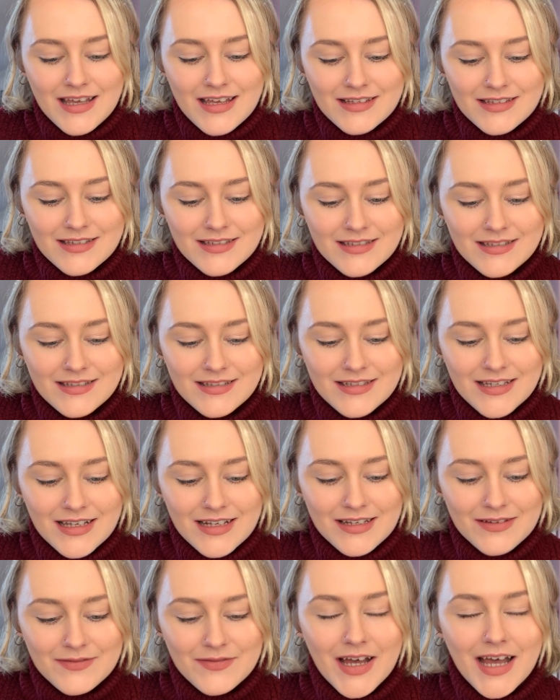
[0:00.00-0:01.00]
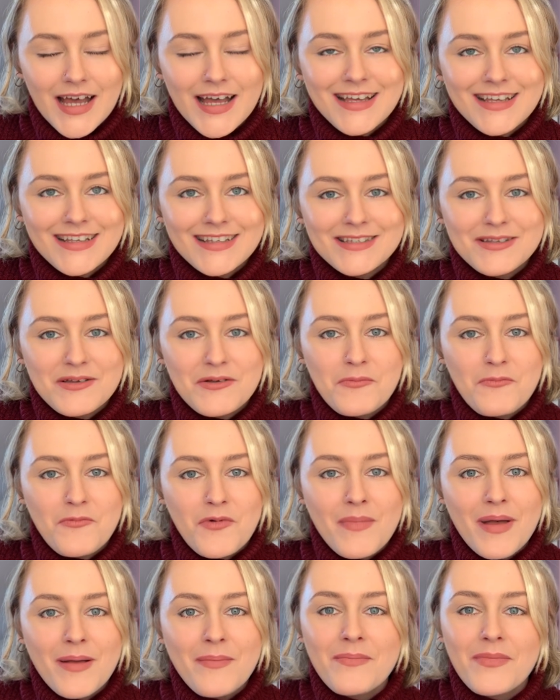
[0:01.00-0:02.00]
signifies
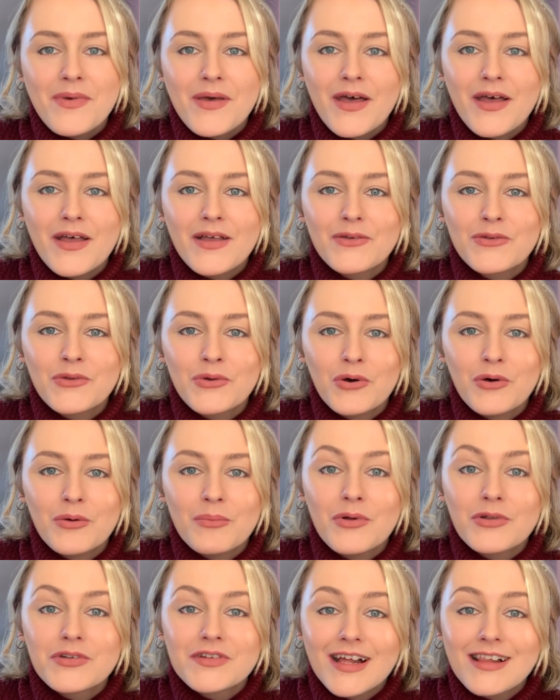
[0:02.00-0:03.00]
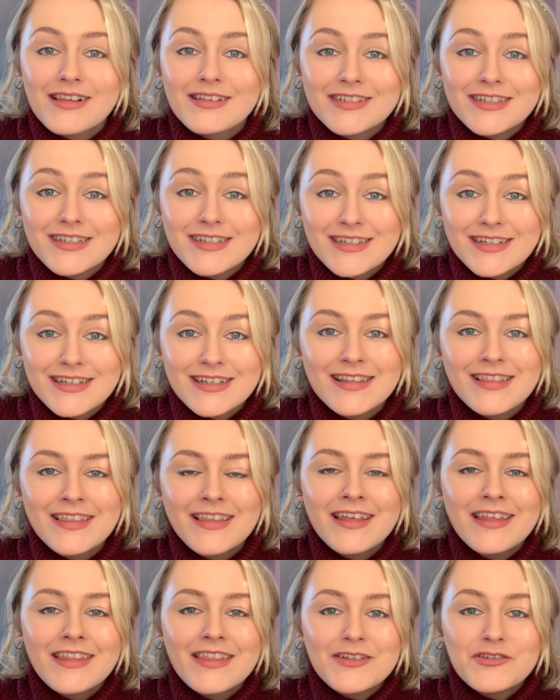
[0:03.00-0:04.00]
remember your mortality,
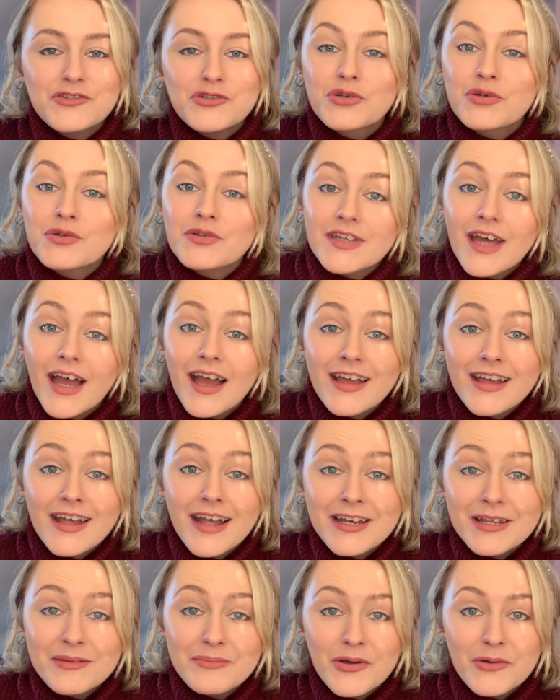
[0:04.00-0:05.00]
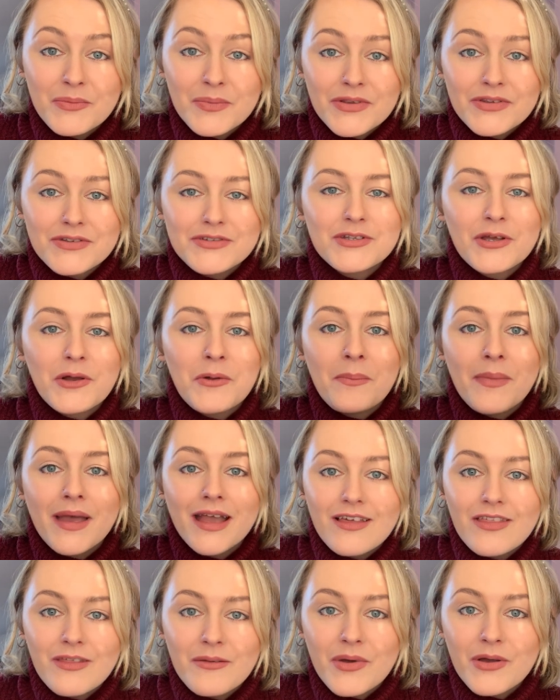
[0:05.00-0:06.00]
that you could die at any moment, so
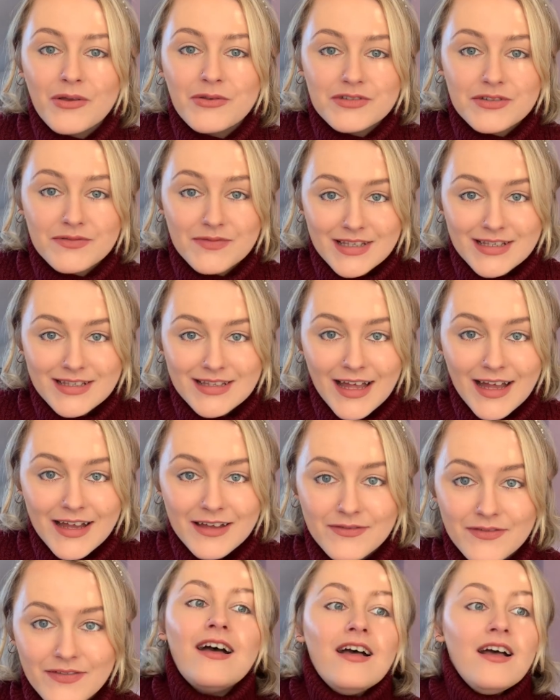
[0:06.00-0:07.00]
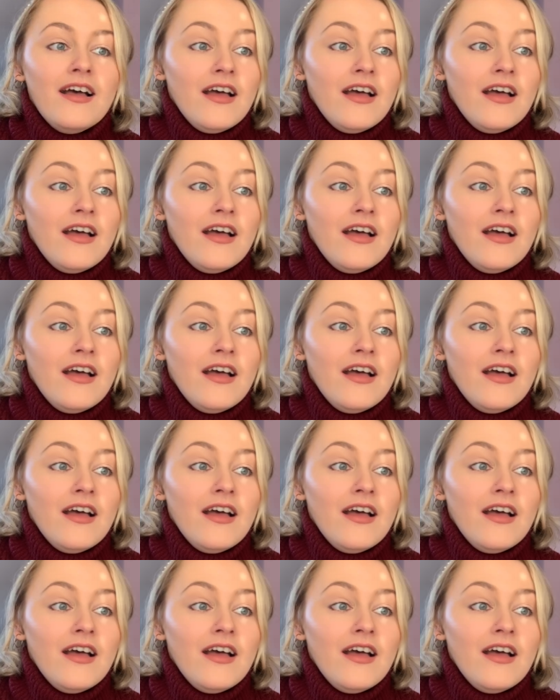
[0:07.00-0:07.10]
make the most of this life.